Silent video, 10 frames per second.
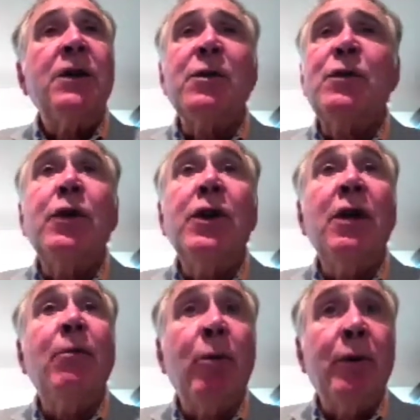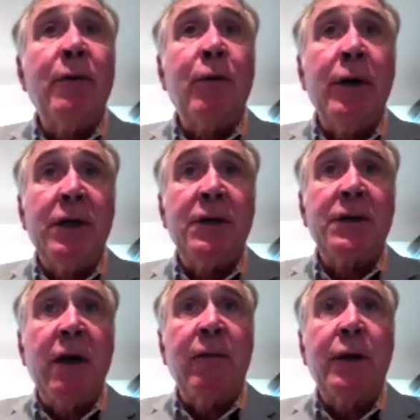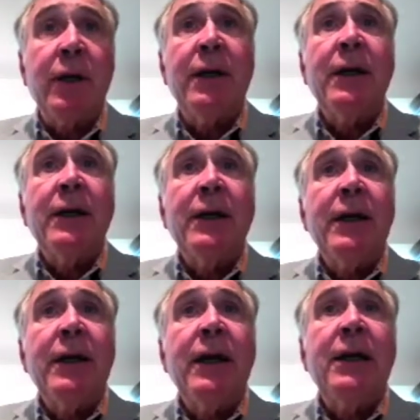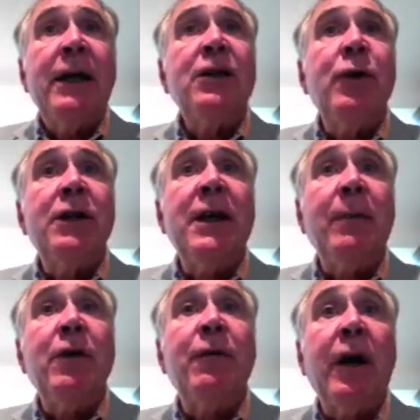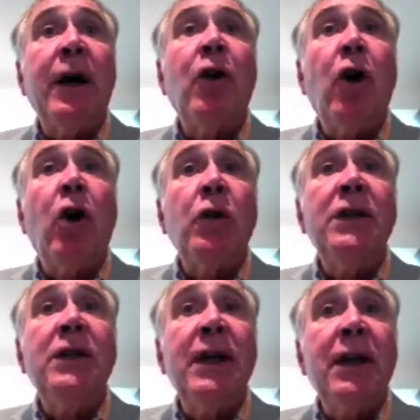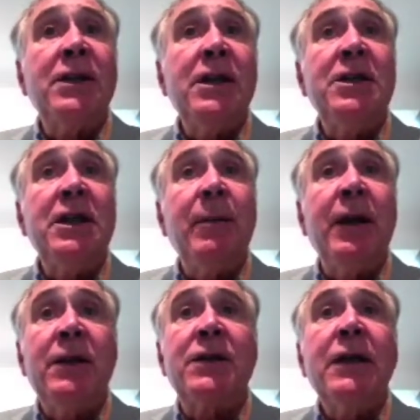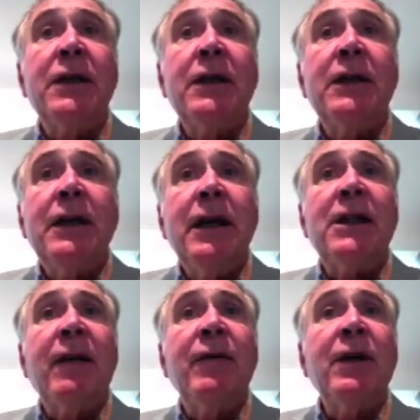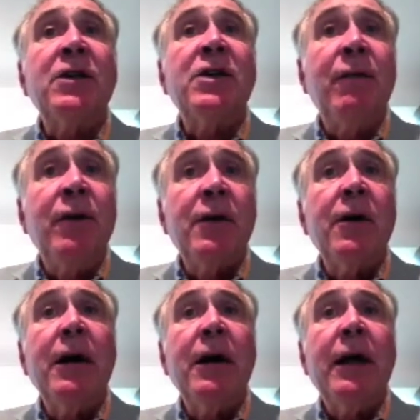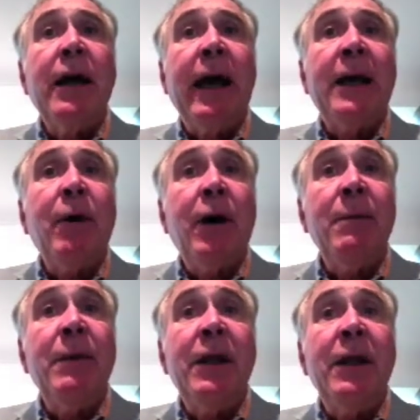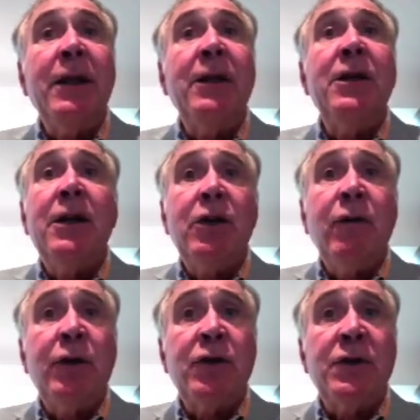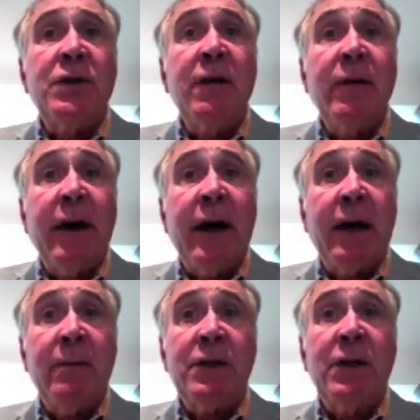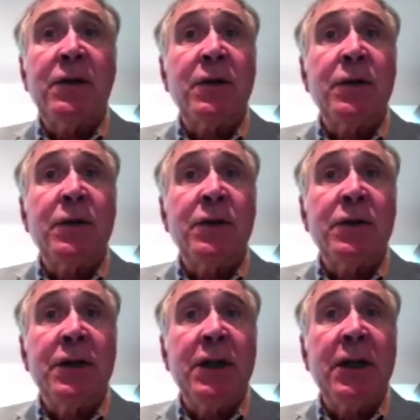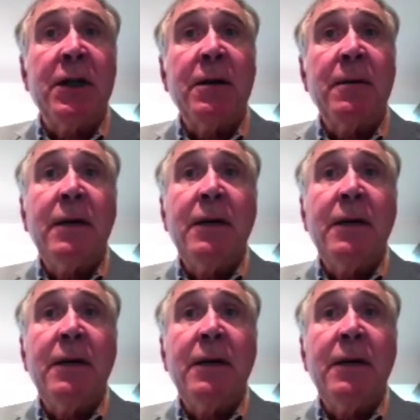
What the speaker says: So this was really the moment of great discovery. It led to an attempt to define all DIC TMAs as having a severe antibody-mediated deficiency of Adams TS13